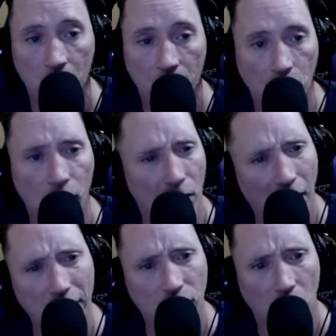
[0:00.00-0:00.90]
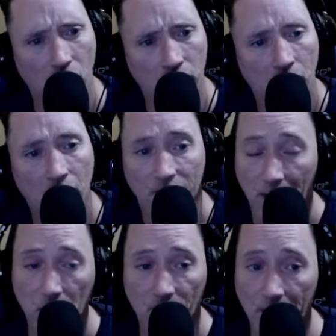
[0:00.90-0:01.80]
The light's on.
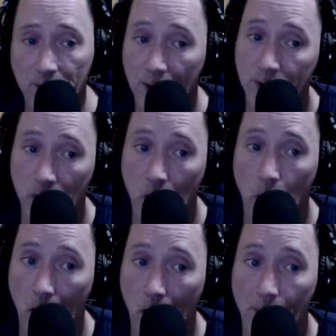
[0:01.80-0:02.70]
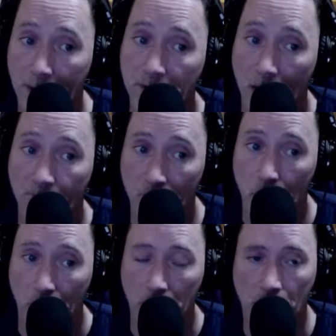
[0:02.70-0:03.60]
The elevator doesn't go all the way to the top
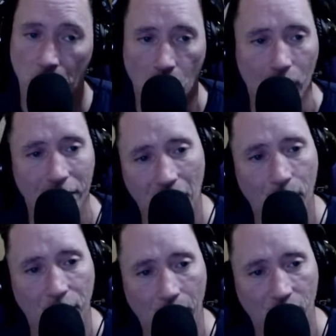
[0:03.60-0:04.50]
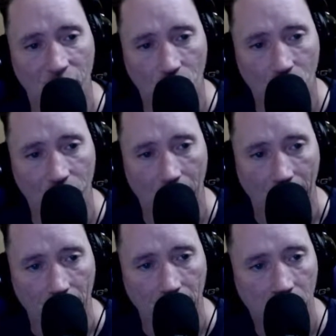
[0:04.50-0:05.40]
floor. Or he's not playing with a full
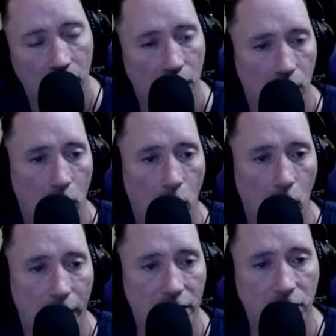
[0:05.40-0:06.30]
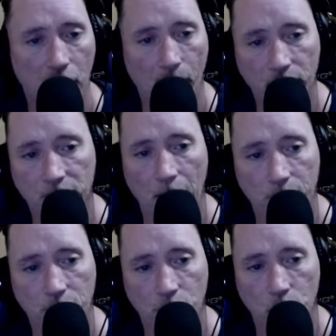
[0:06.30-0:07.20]
deck. Or he's a couple
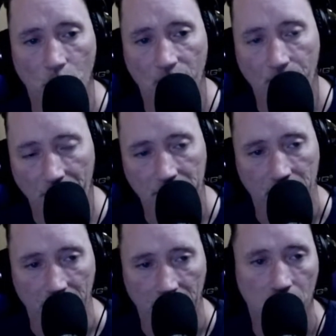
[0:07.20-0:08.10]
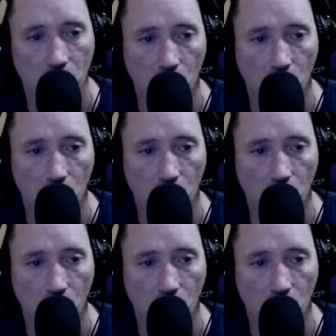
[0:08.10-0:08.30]
sandwiches short of a picnic.